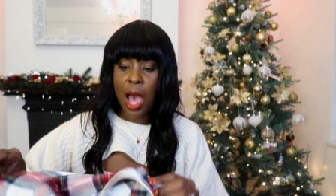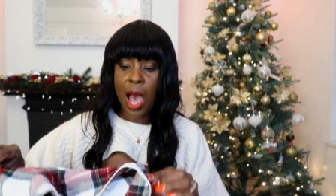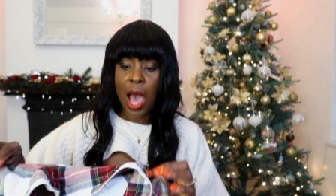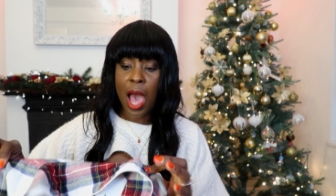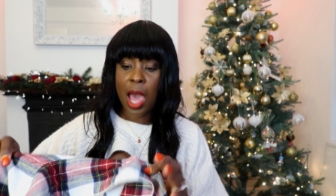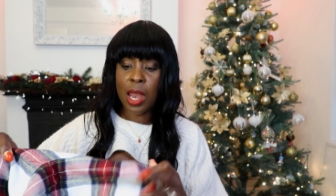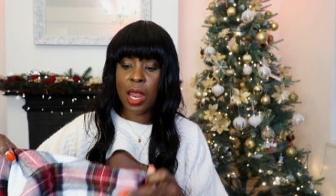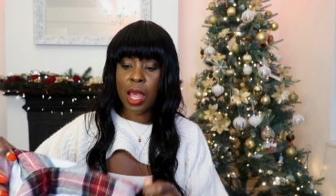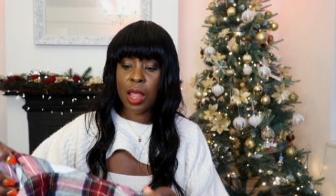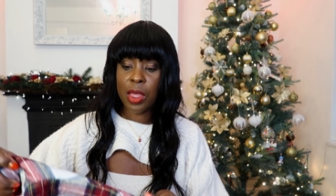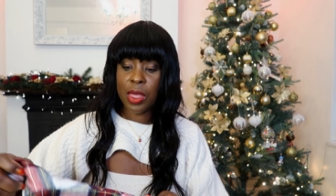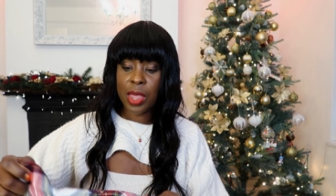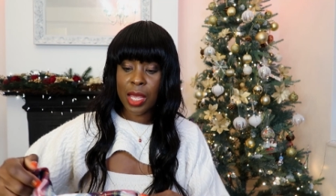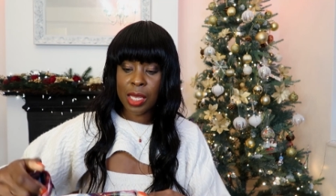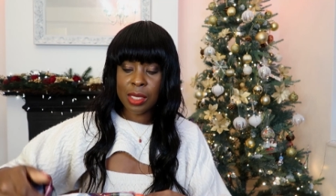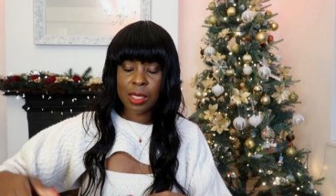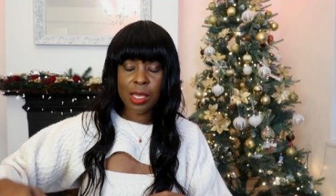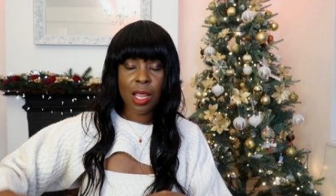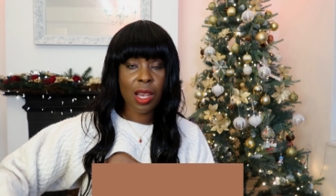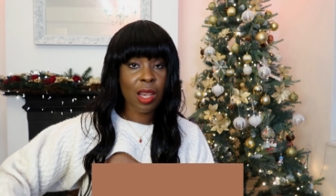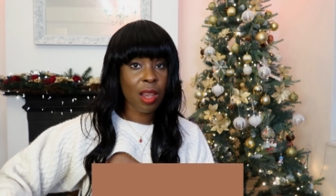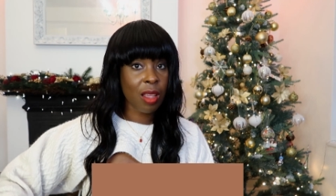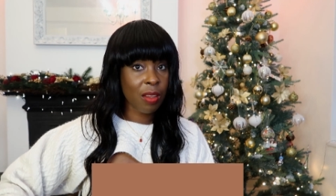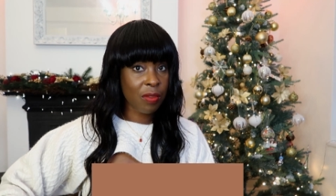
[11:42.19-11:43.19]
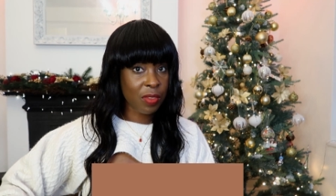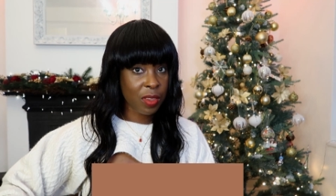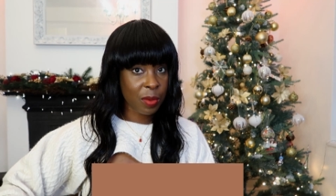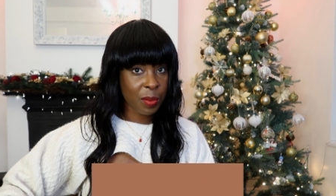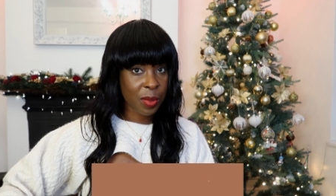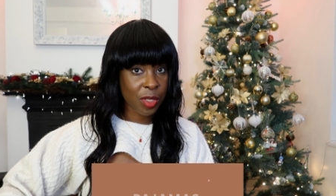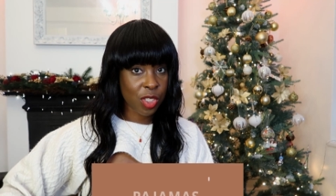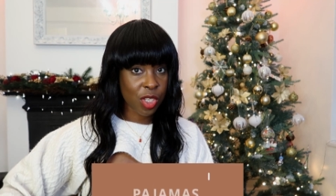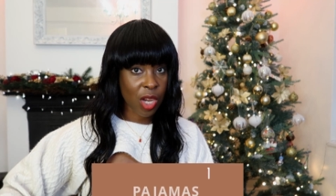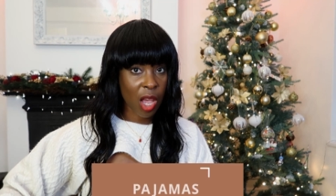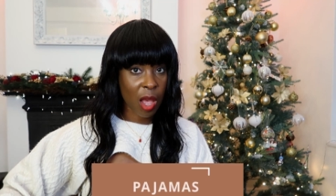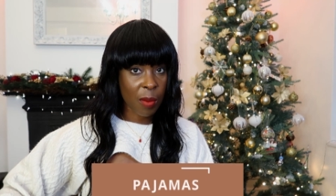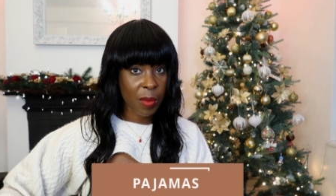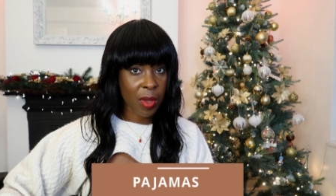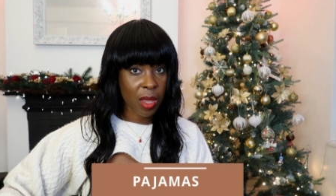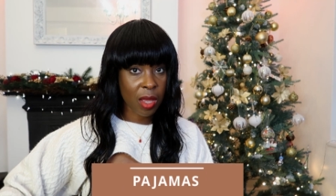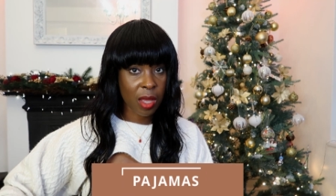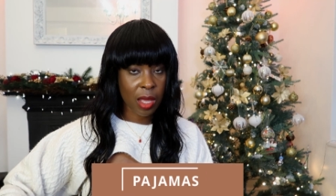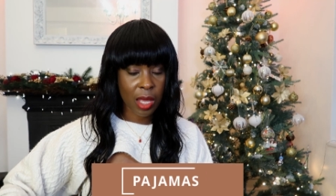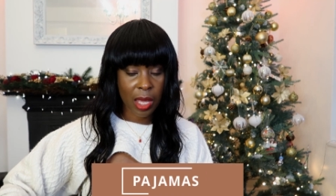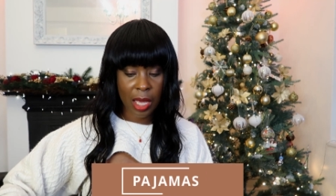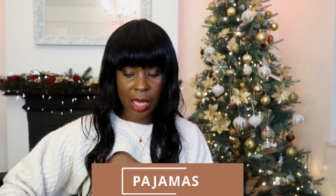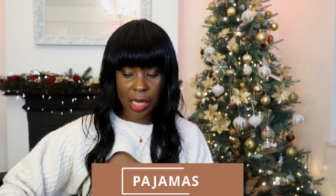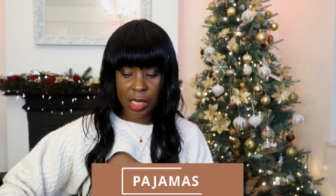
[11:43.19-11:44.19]
and this lovely
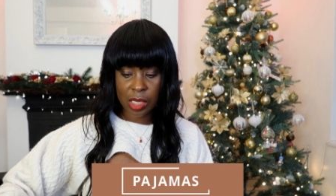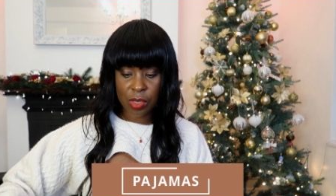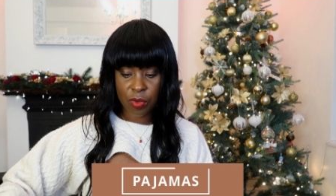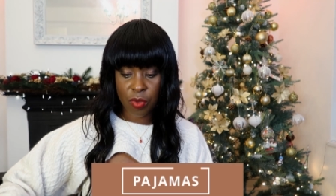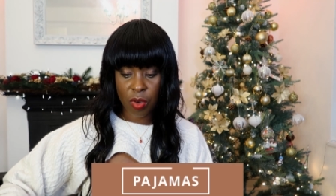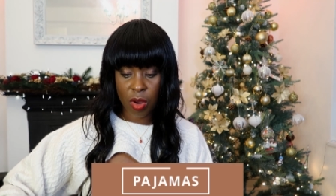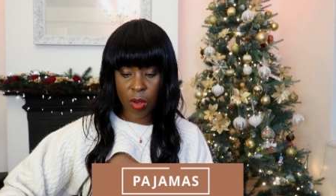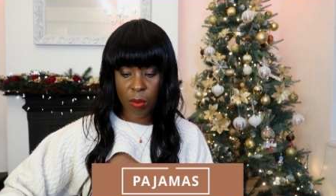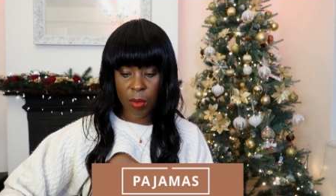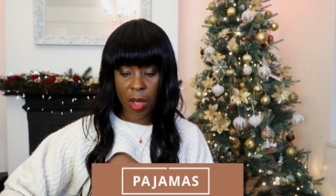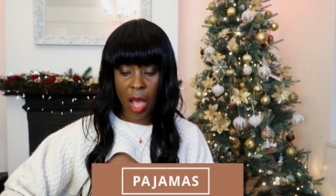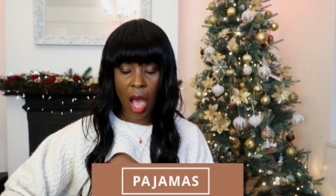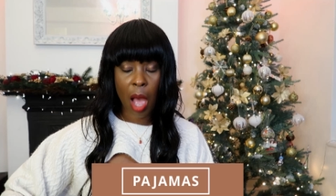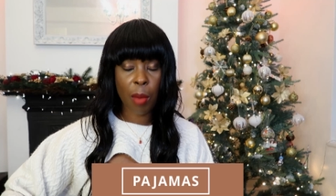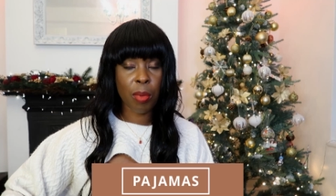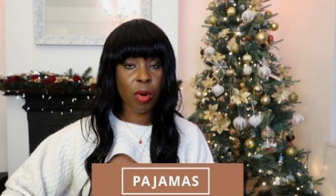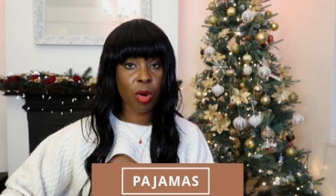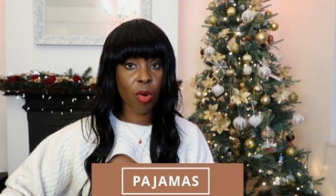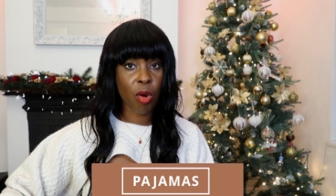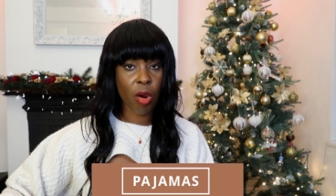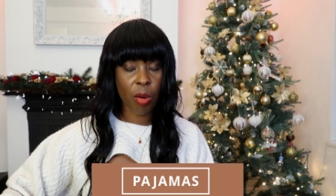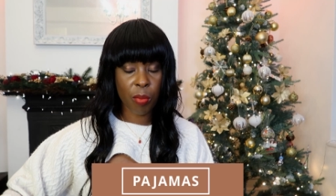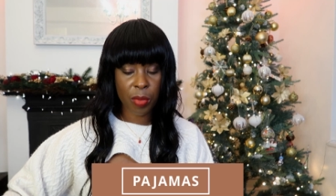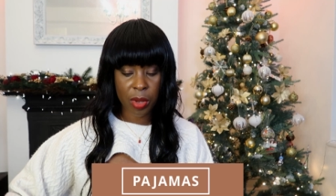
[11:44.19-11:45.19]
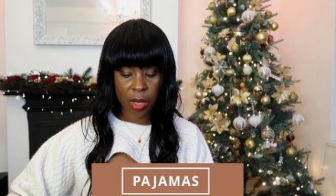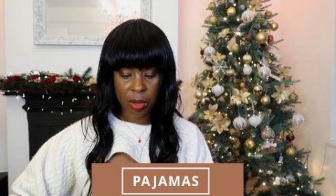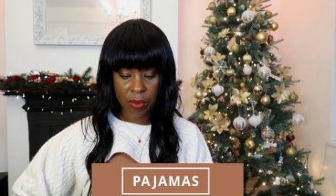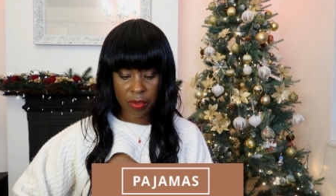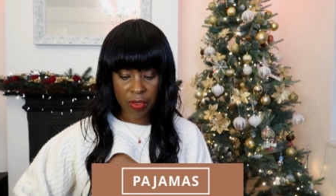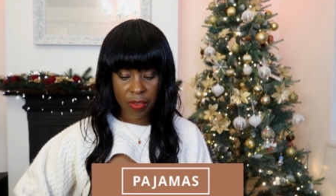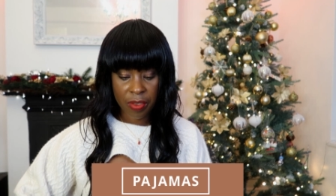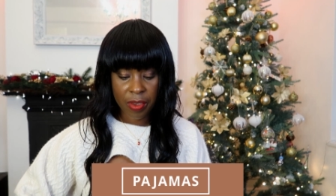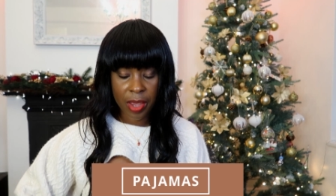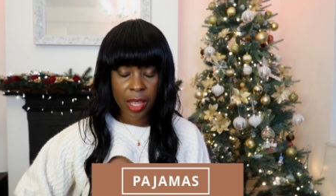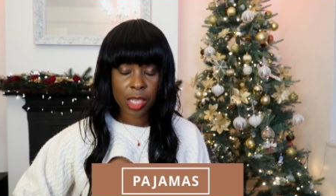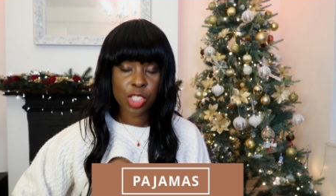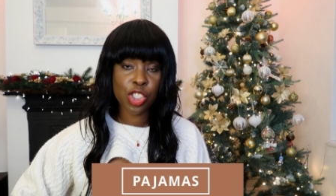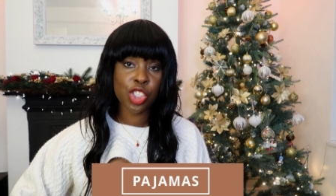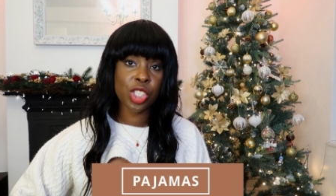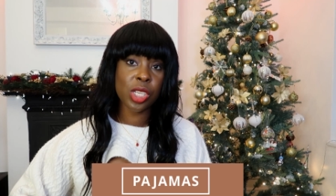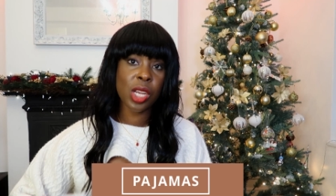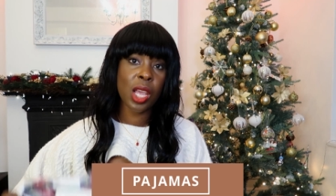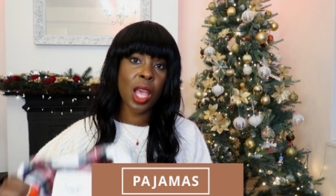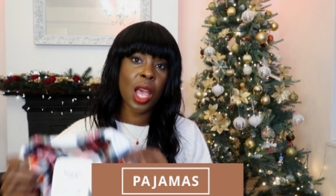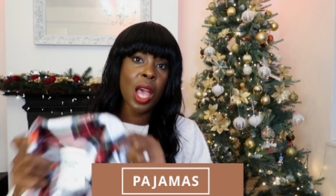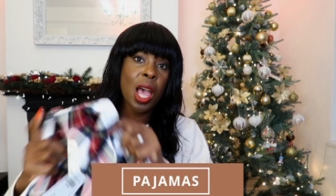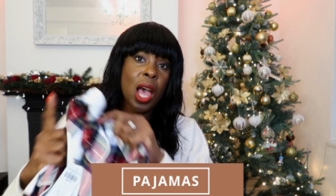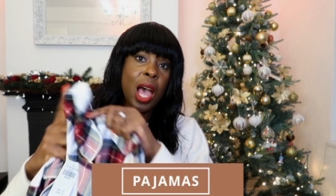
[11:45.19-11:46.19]
pajama is from Abercrombie & Fitch